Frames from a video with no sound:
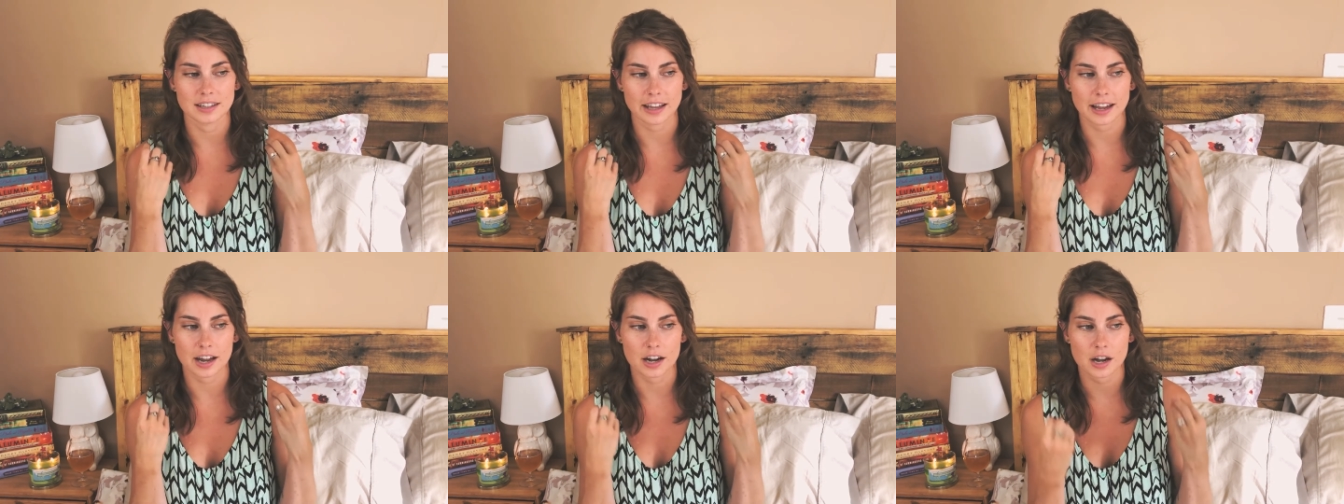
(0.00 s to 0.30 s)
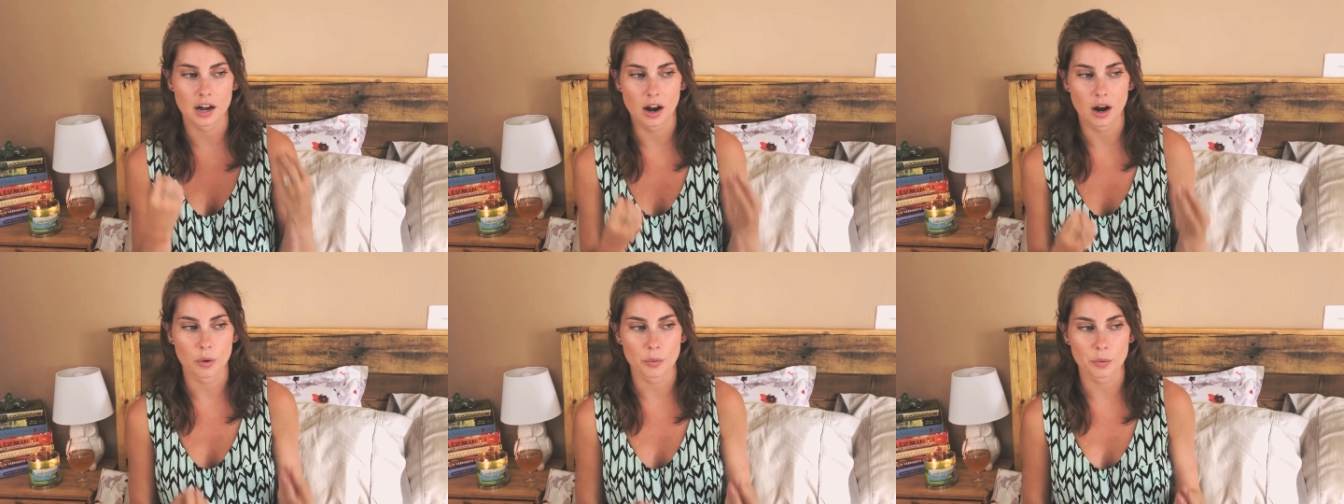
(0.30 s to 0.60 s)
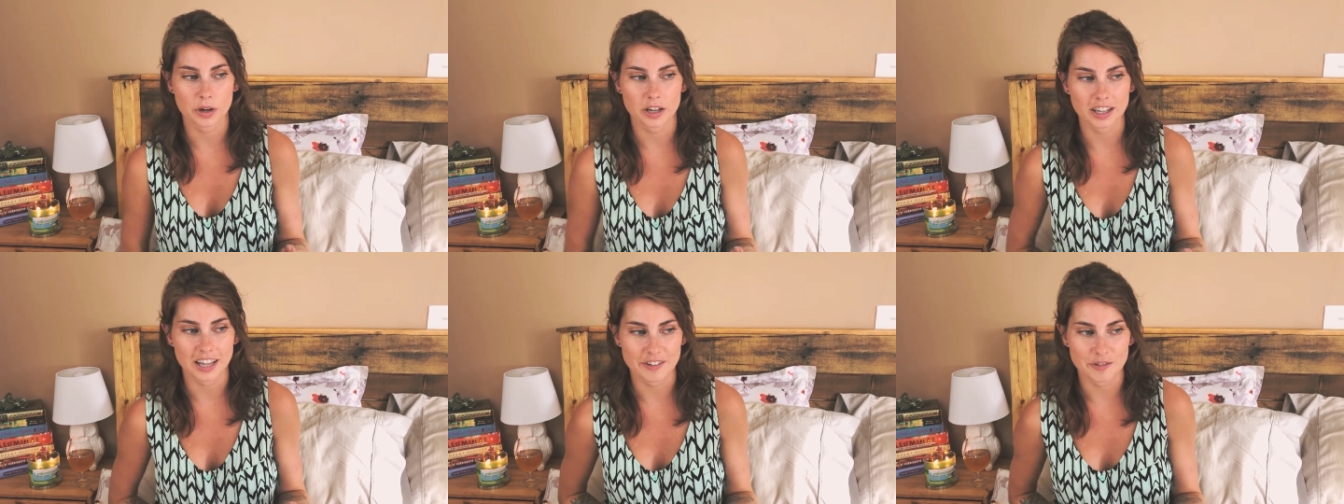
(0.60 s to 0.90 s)
like, a not
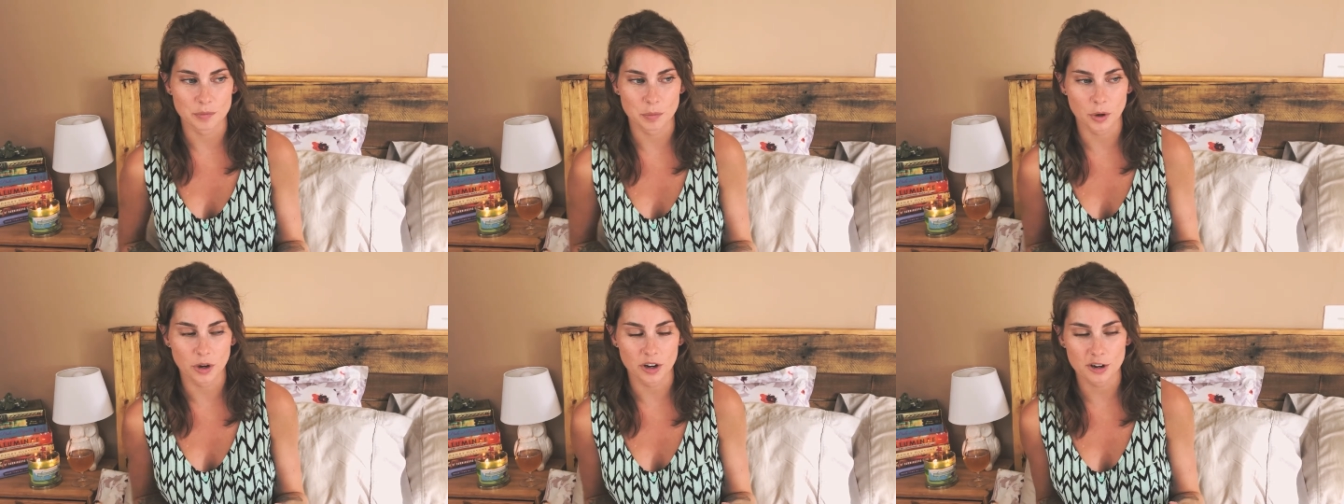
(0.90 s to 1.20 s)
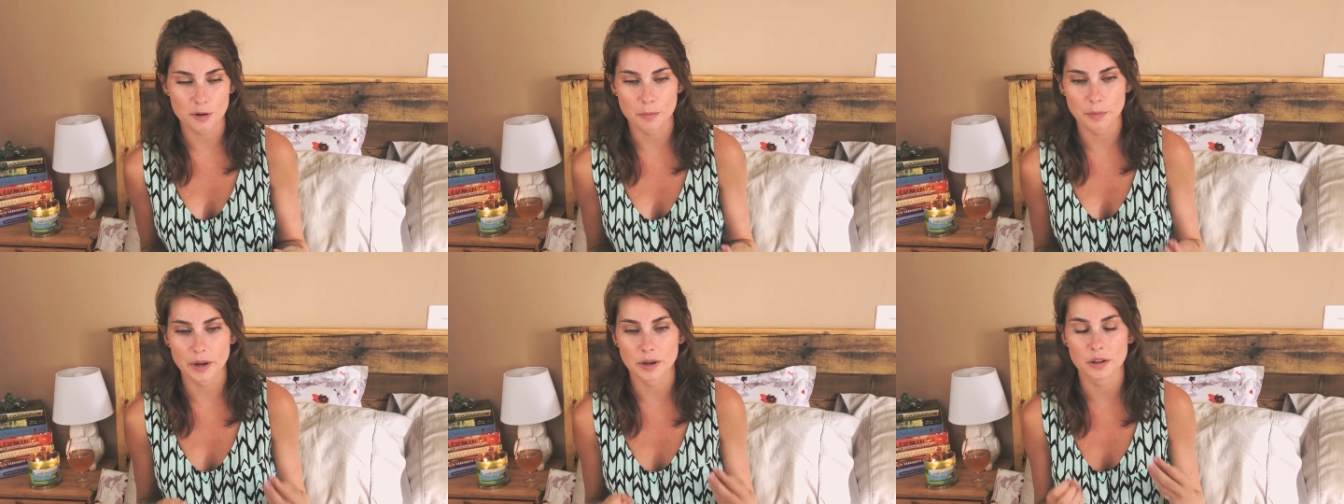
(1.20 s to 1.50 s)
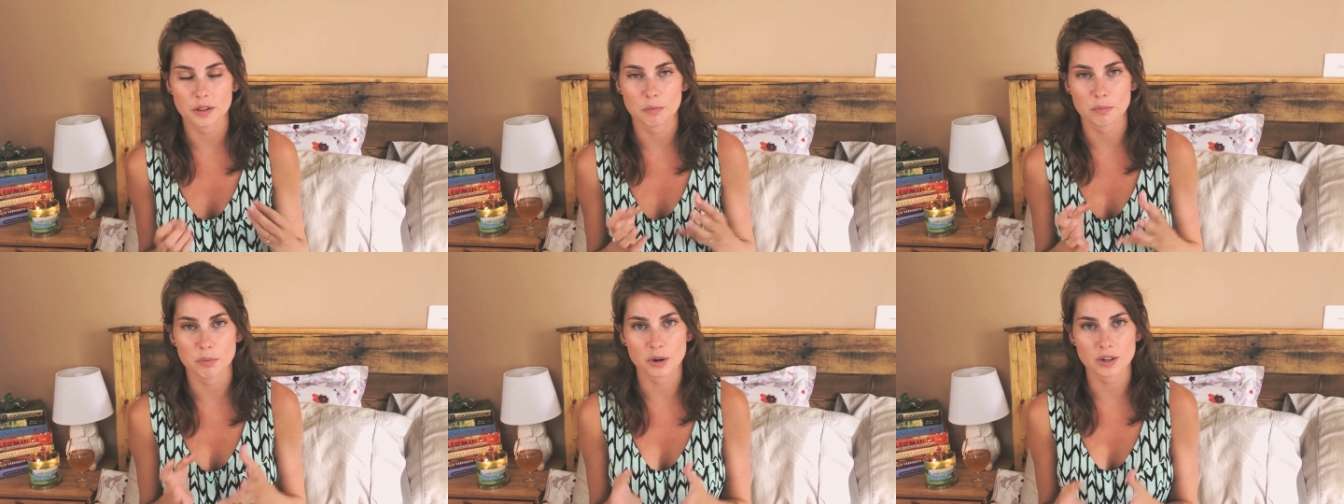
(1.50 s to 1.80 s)
real life book,
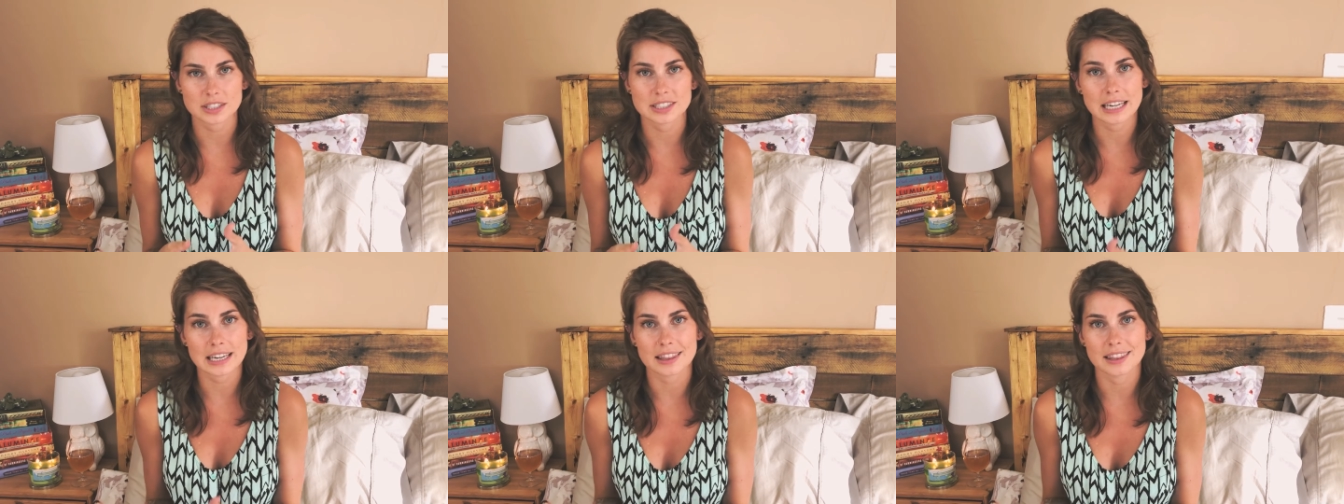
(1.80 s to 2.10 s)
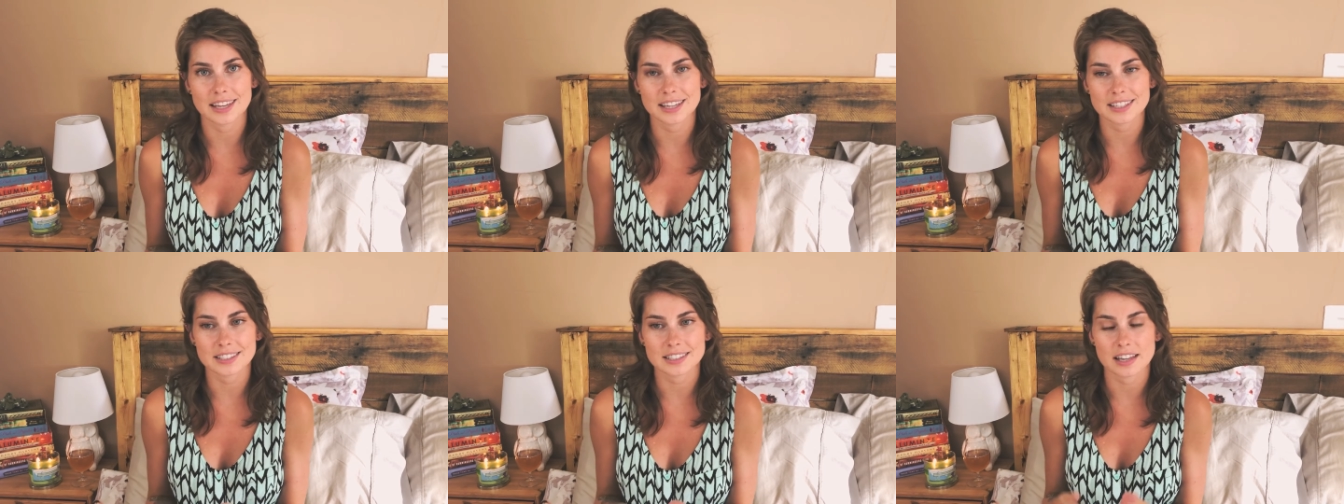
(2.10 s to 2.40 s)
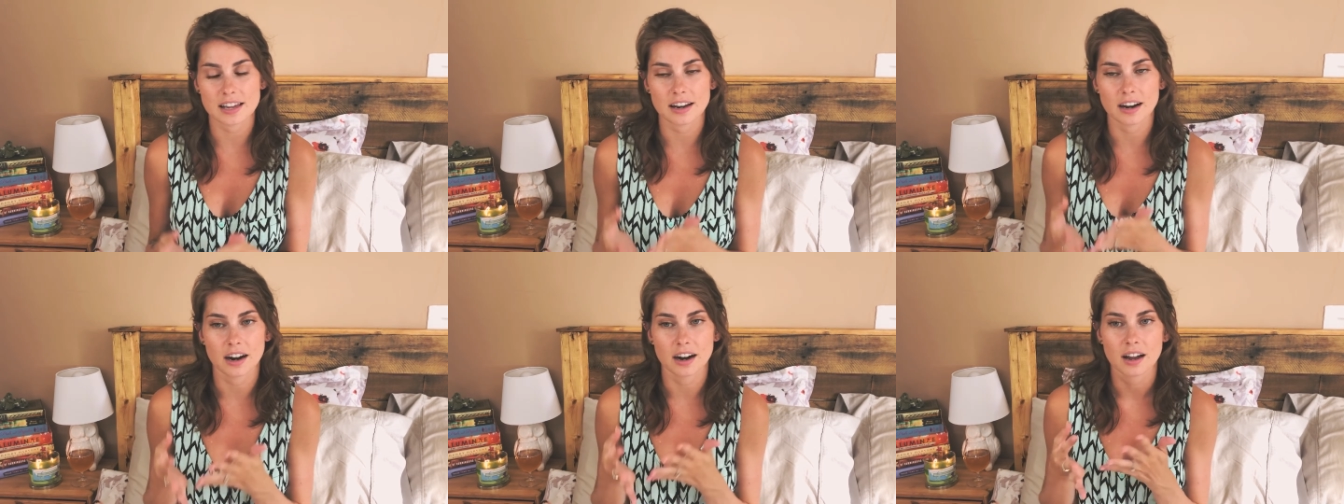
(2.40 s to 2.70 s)
but books like this
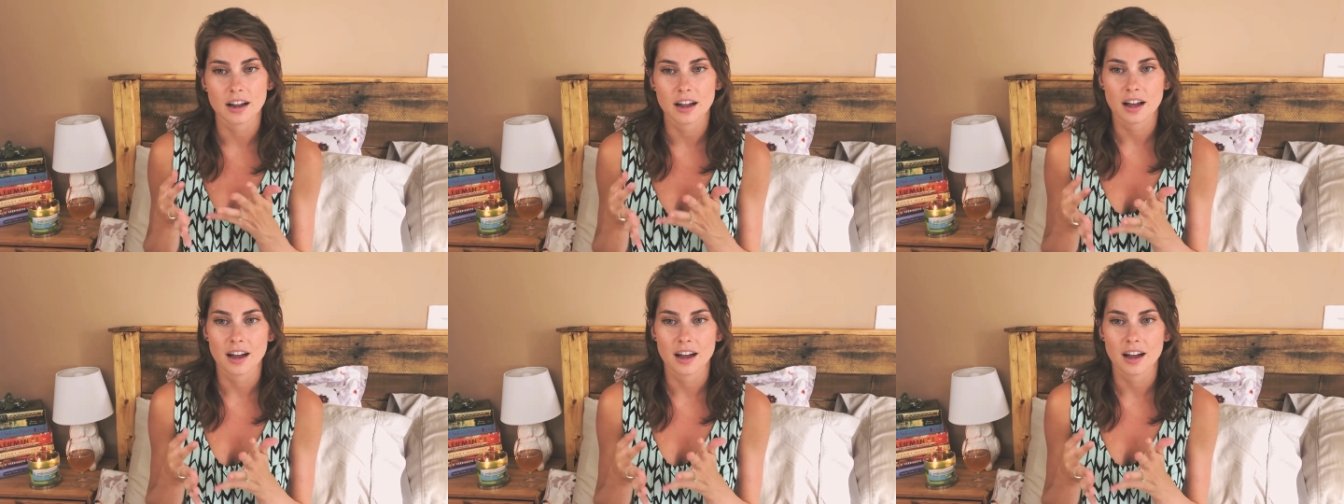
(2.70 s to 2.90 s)
that